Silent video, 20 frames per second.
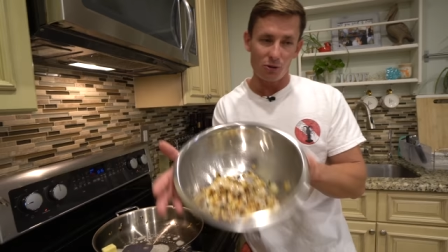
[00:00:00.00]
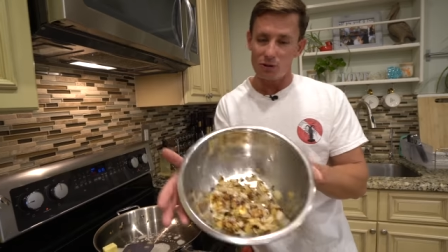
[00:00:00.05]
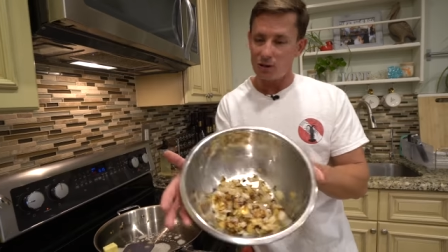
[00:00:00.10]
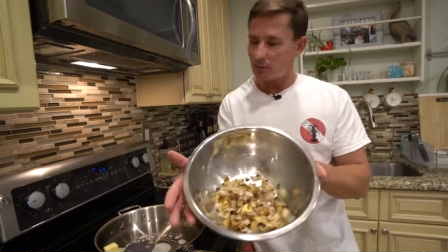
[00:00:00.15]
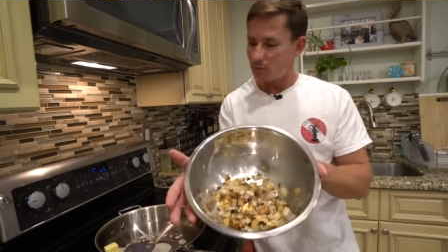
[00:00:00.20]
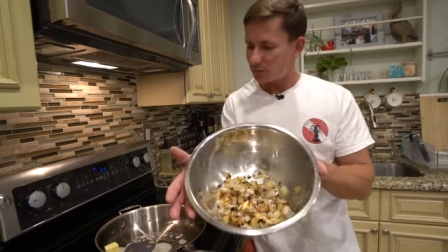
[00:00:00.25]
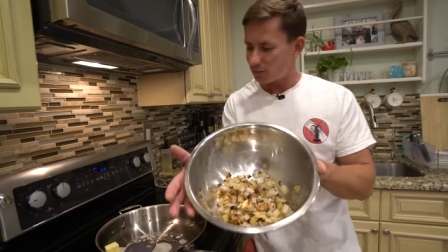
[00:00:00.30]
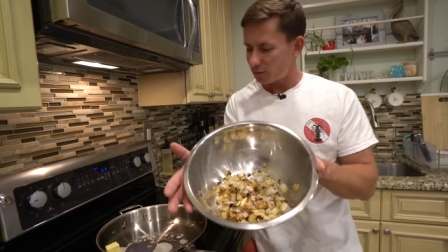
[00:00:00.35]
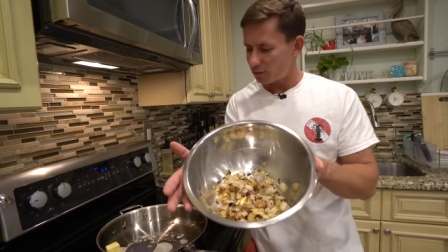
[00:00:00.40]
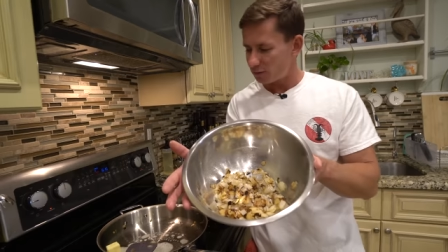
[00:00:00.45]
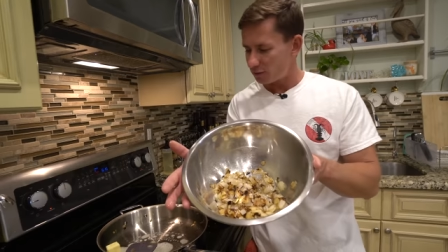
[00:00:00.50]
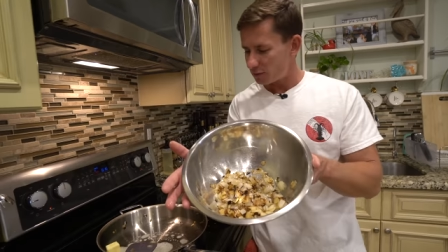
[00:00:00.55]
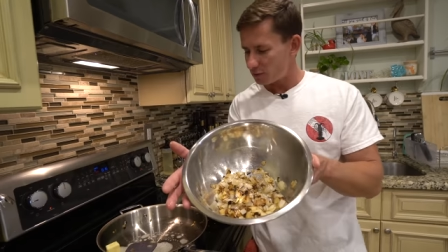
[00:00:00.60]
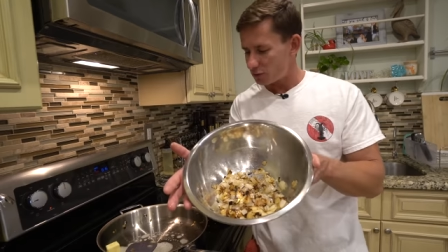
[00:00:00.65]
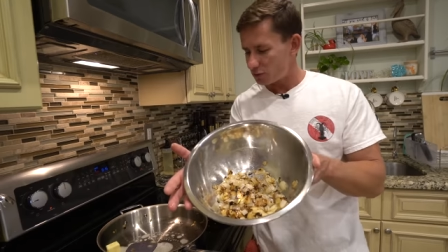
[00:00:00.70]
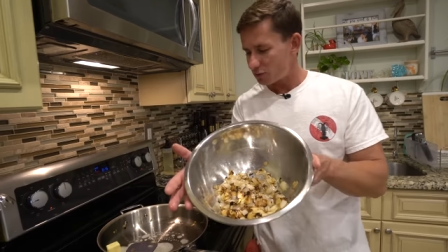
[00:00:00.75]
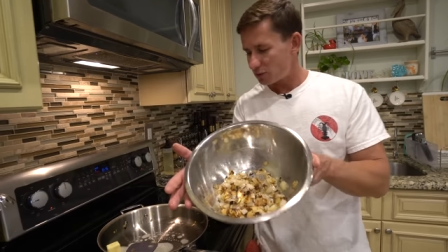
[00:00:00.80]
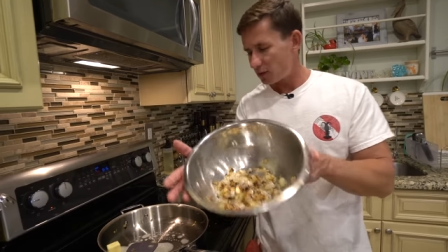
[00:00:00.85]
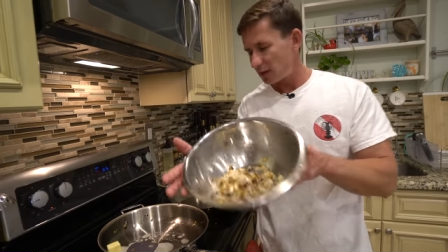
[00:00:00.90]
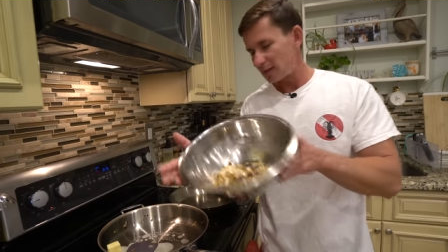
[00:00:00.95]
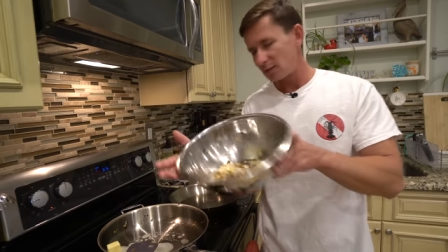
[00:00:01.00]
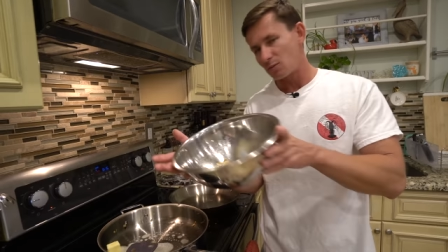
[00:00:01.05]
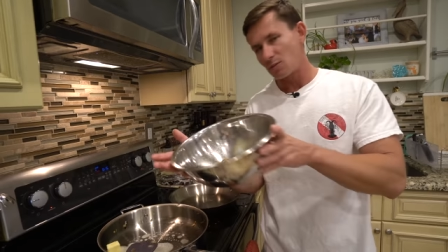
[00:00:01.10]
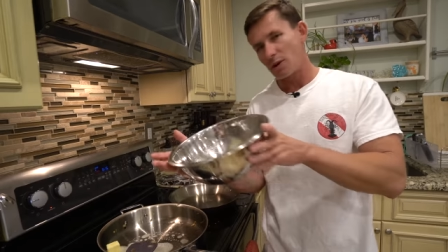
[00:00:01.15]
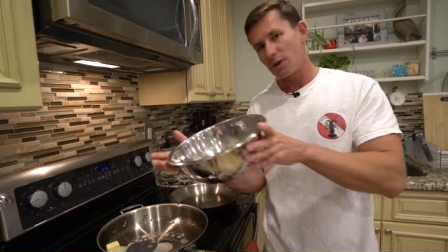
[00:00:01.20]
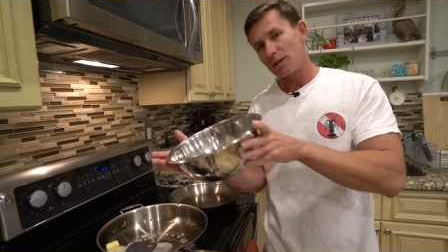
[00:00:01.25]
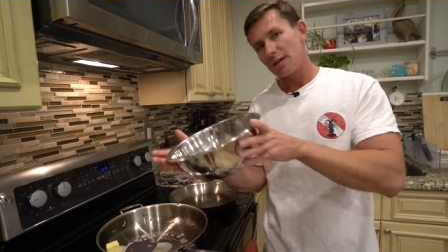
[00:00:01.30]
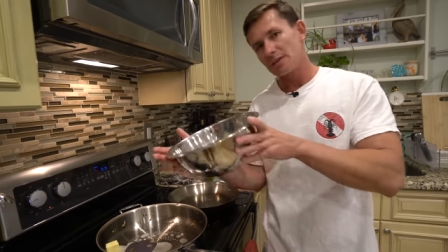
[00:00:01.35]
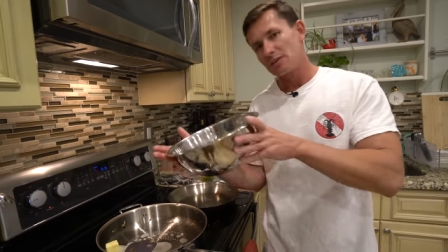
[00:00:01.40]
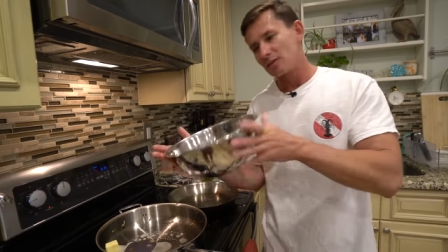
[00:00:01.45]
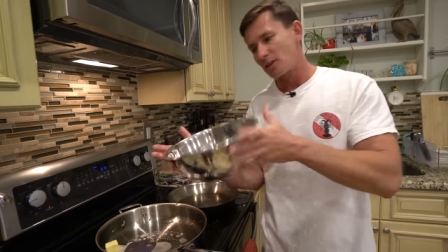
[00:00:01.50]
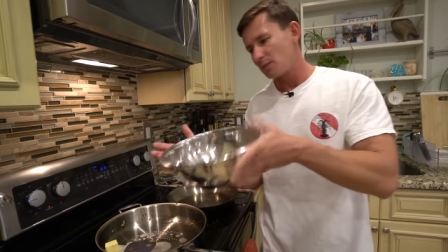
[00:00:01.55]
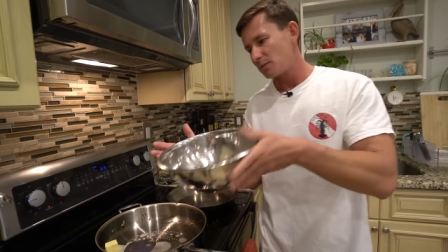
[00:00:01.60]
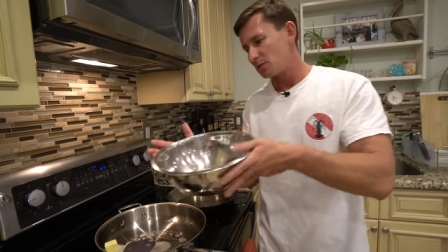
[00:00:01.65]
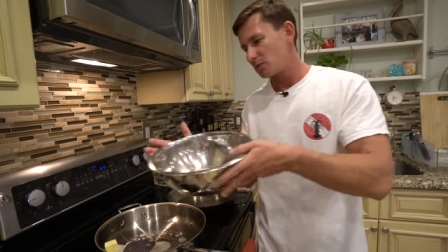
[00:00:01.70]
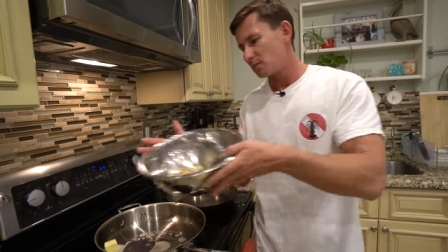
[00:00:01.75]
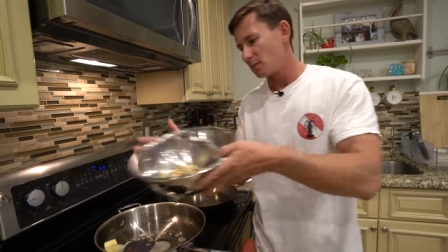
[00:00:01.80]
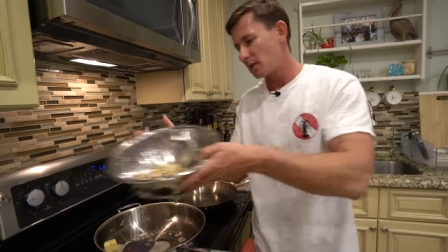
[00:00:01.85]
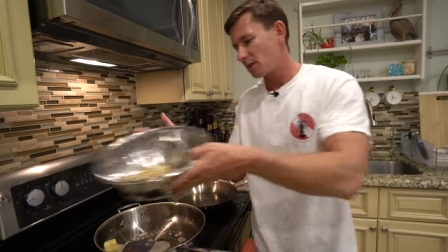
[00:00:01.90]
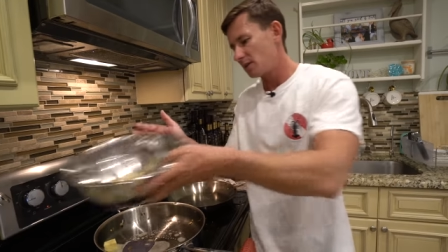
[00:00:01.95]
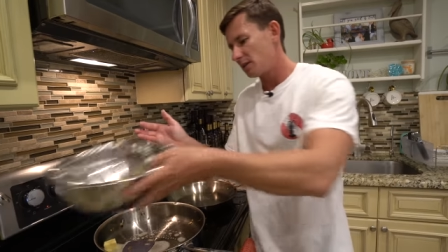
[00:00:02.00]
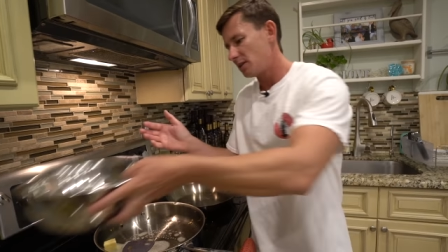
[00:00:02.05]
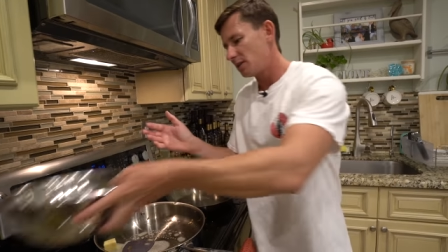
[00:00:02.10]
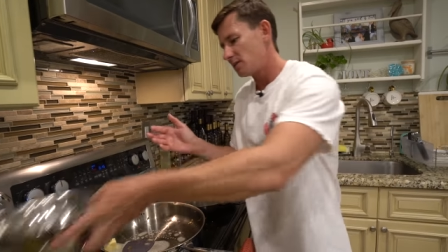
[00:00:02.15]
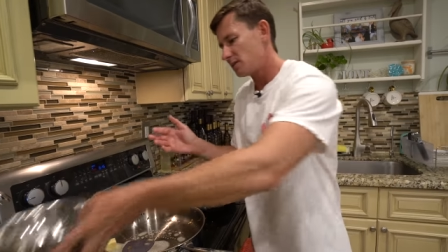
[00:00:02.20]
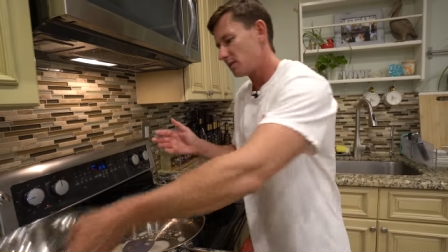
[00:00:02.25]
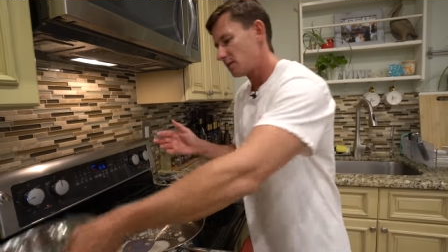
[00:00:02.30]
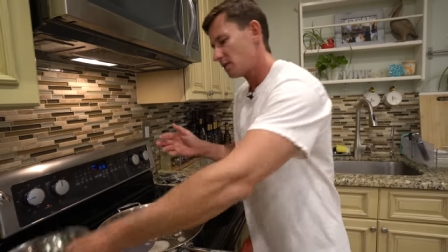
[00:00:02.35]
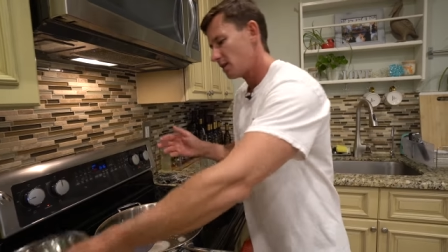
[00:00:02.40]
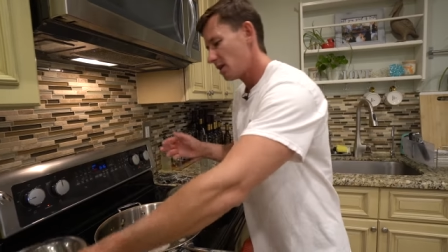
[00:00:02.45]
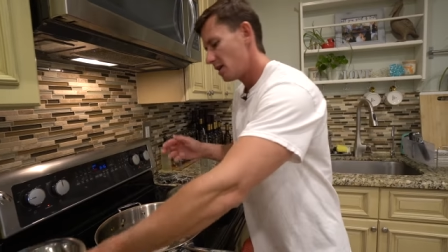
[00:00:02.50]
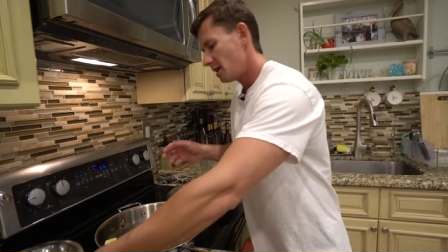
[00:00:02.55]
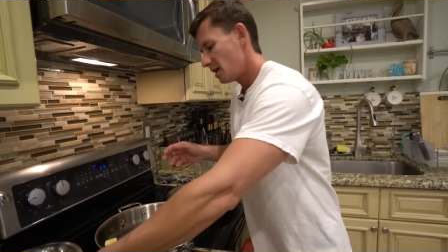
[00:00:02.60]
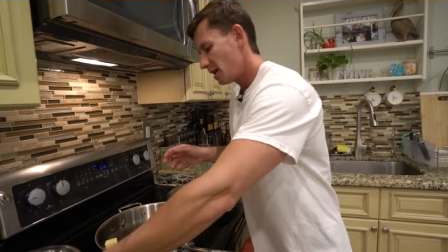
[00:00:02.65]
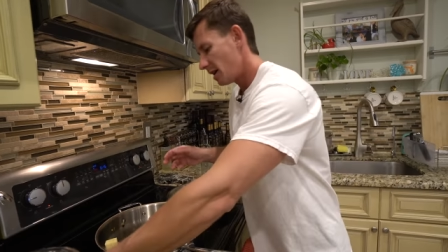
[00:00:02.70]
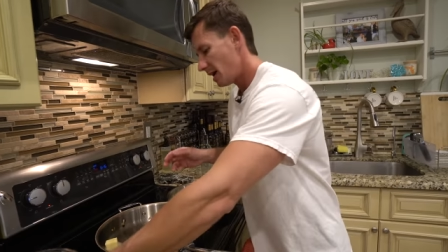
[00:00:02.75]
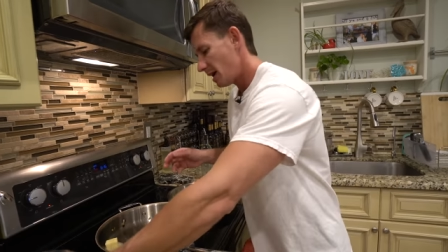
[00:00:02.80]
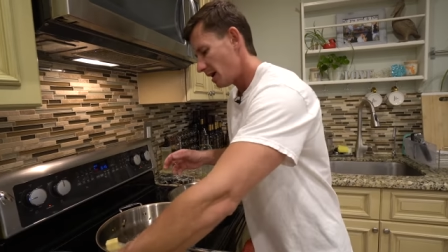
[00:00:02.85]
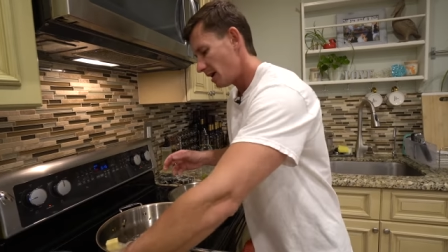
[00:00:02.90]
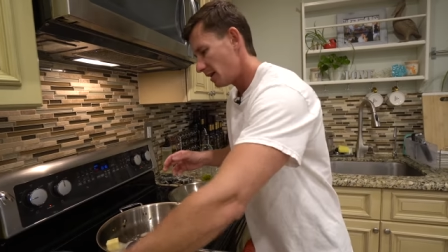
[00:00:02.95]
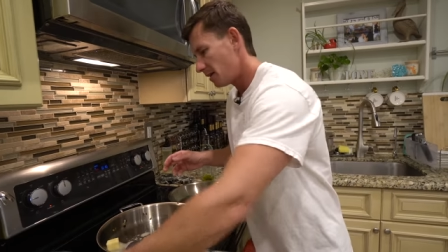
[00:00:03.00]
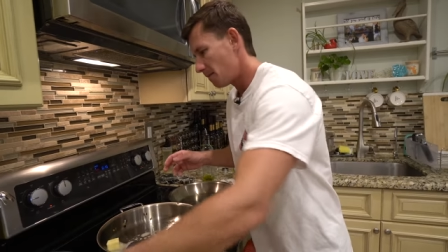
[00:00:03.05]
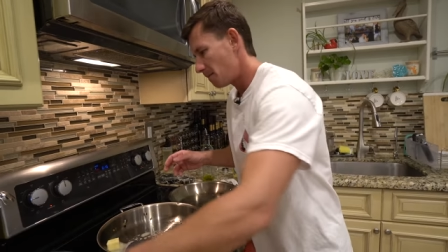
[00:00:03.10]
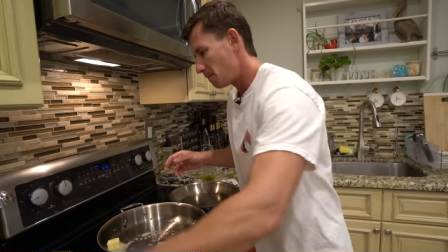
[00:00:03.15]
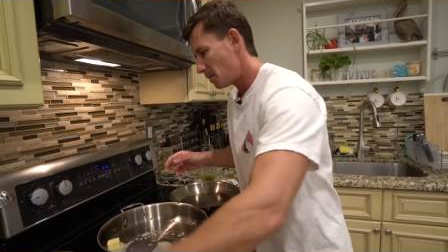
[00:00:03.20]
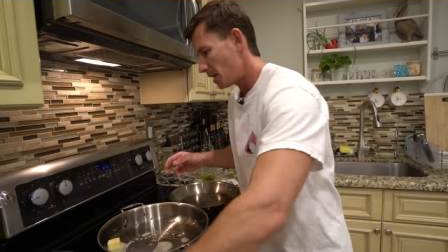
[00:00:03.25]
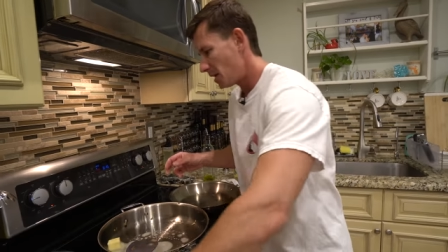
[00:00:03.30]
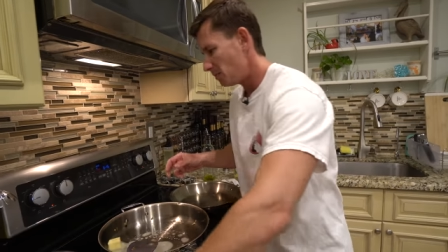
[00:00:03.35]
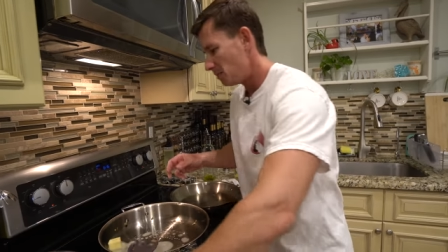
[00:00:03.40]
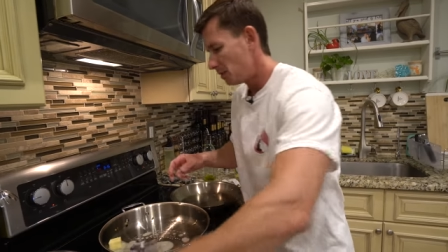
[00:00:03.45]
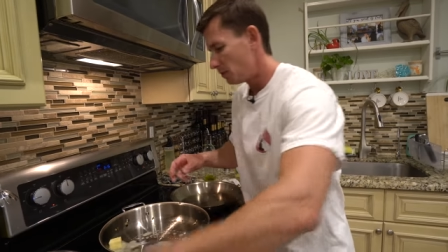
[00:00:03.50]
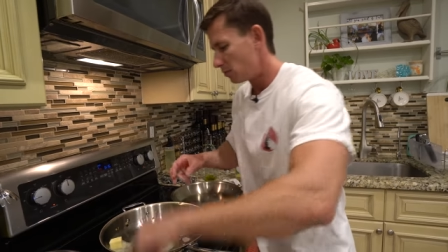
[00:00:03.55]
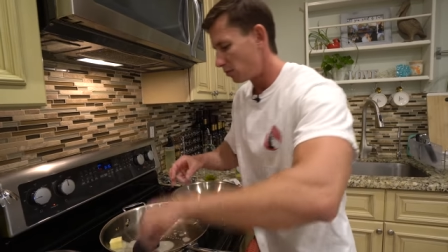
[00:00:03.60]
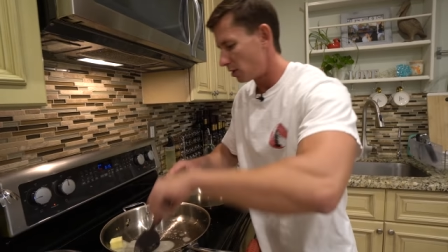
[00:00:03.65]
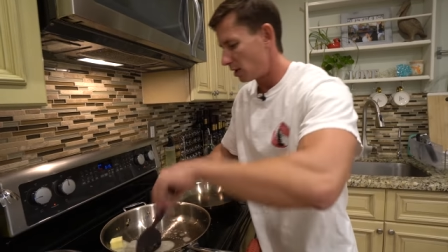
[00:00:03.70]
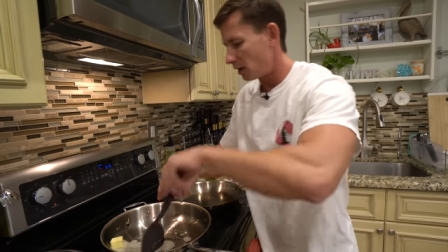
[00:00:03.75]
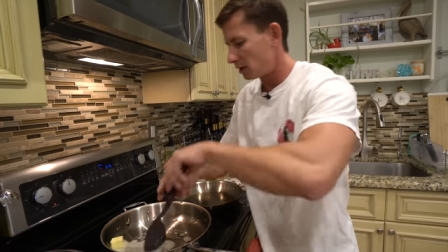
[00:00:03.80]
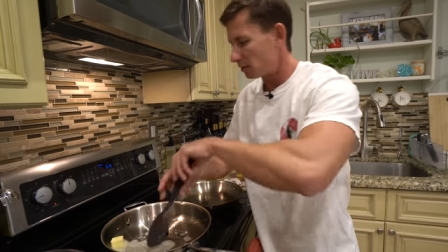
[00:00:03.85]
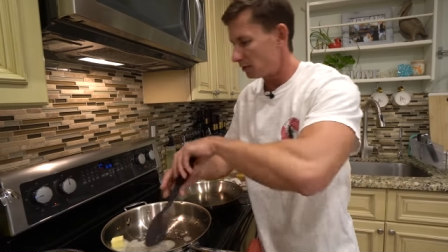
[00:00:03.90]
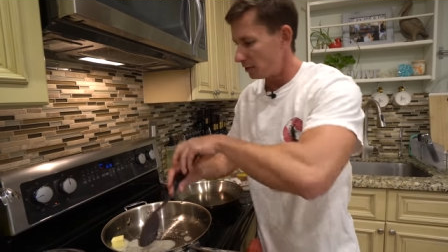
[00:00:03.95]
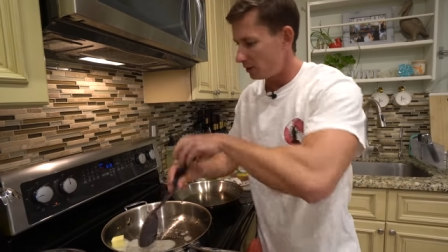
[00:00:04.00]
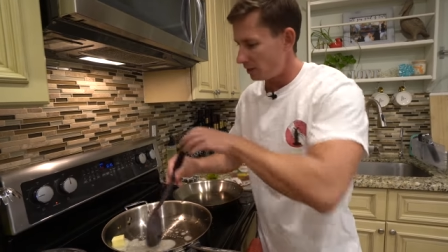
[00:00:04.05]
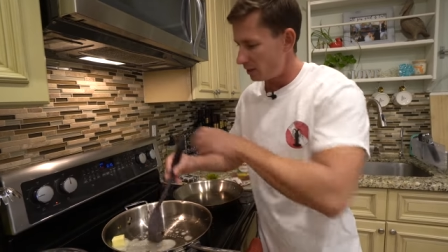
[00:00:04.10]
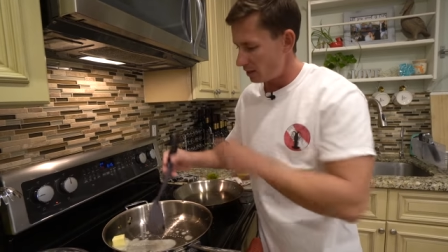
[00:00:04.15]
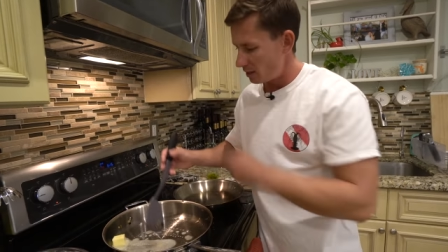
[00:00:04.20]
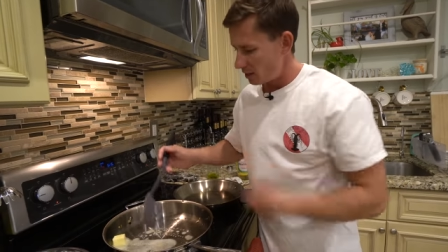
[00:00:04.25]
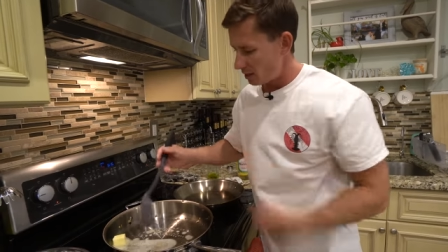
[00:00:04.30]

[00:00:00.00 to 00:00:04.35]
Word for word: along with our fish, as well as some asparagus and baby broccoli.